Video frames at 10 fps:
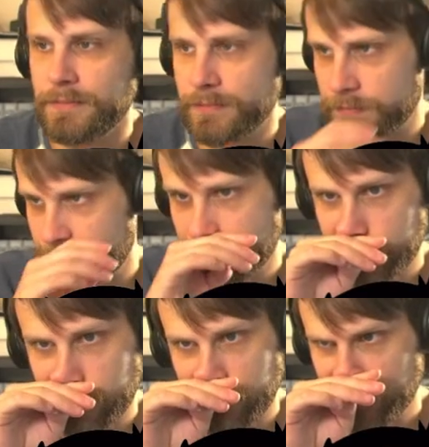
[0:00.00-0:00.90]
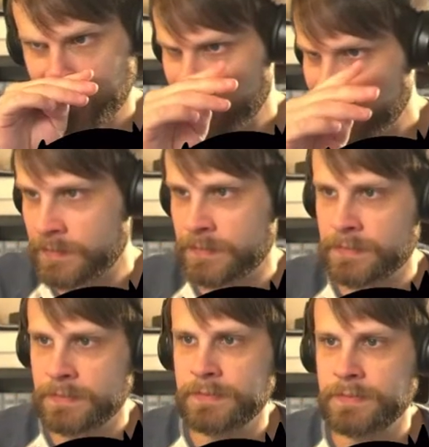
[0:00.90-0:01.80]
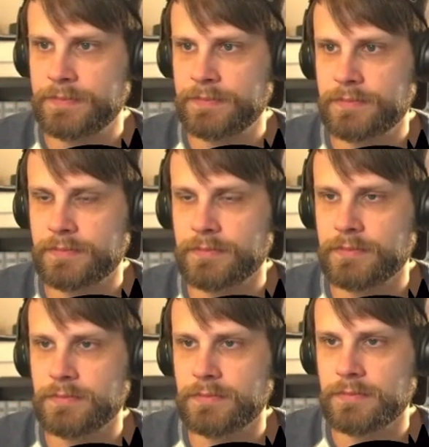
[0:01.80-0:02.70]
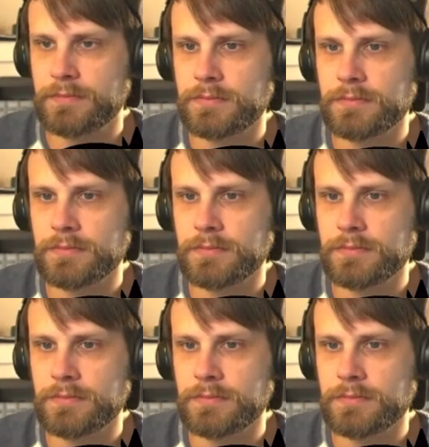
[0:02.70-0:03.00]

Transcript: (no one is talking)